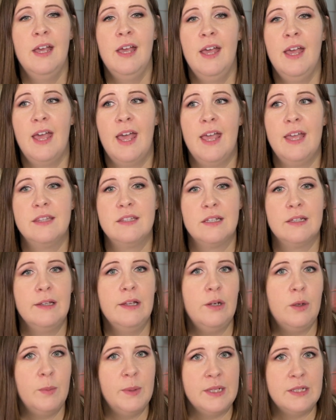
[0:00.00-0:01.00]
It's a
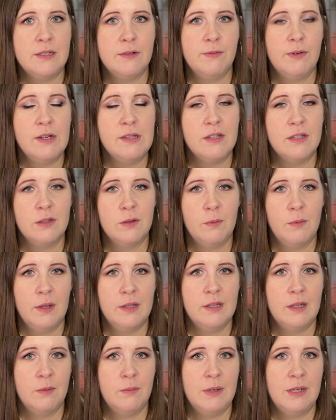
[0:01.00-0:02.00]
little bit different than the
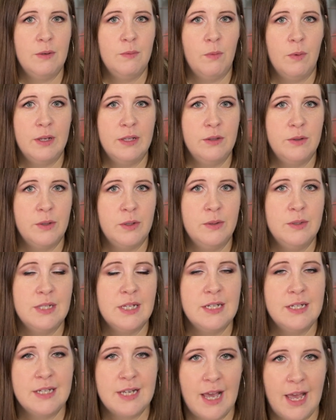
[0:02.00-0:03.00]
one that we went through
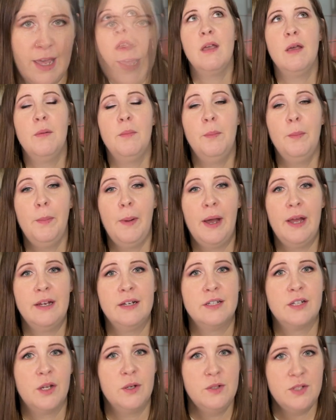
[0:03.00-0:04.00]
today,
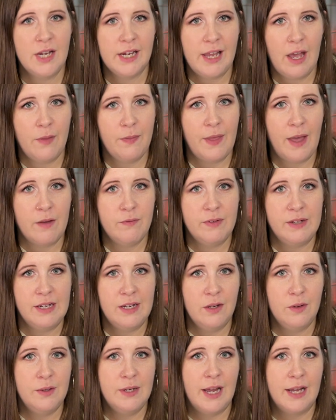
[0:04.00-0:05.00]
but go check out that
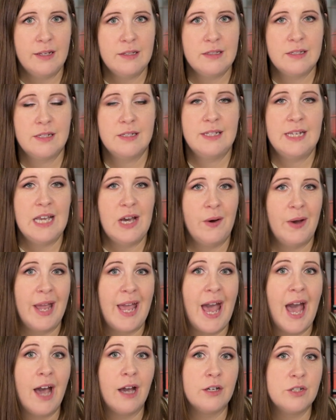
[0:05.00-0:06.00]
video next to see how I
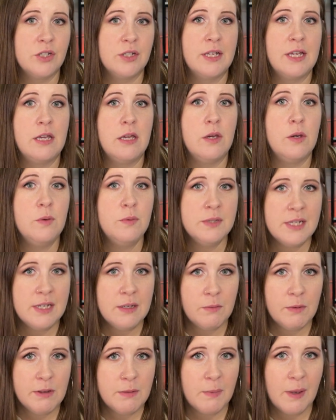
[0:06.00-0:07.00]
actually use it
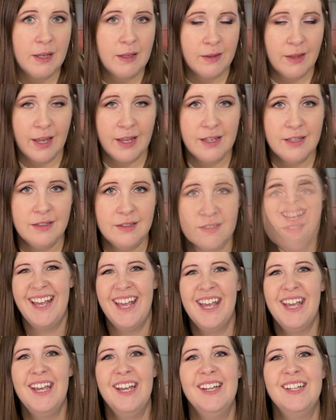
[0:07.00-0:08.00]
with my clients.
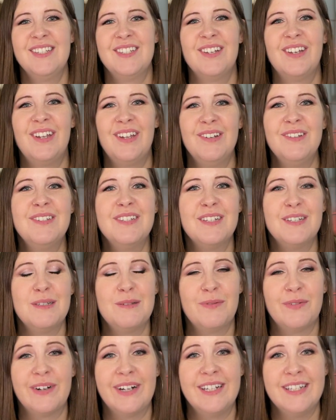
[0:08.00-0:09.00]
So use this
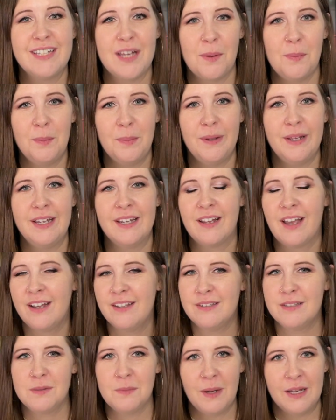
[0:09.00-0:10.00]
free template,
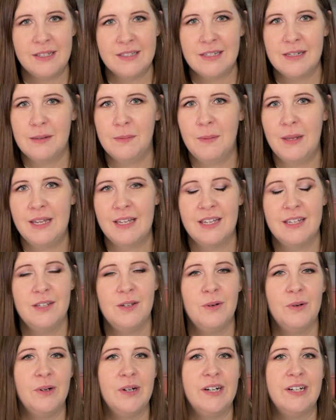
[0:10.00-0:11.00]
customize it, make it
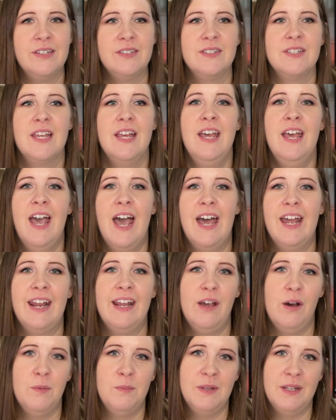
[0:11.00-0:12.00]
yours, and I
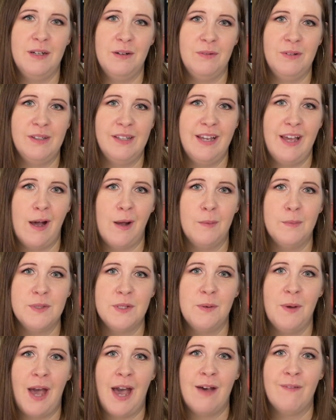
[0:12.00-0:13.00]
hope that it really helps
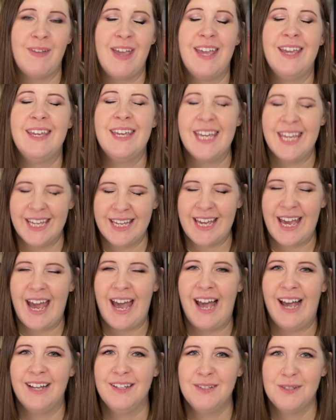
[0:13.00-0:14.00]
you have a
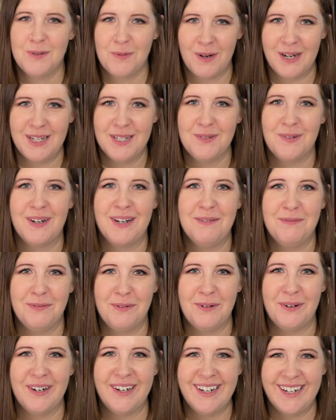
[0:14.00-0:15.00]
kick-ass
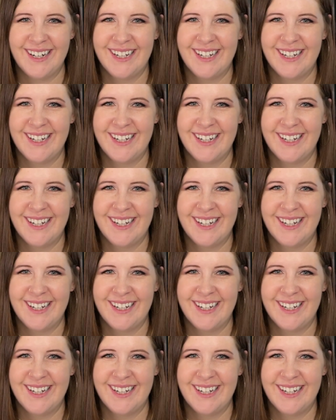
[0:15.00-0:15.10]
2024.